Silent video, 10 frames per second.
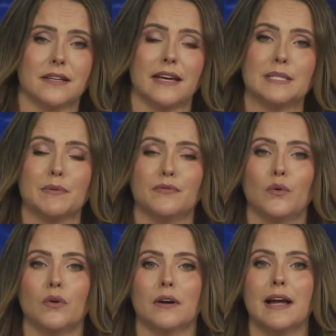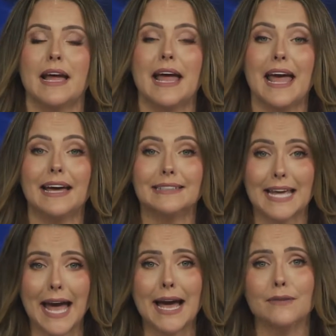sites before and
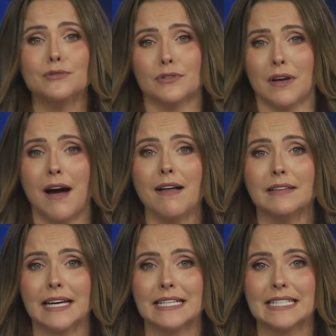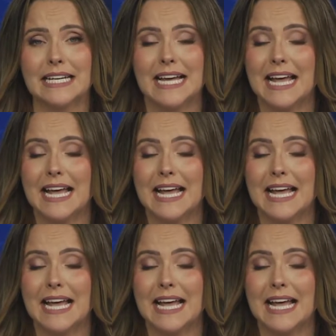after the holidays,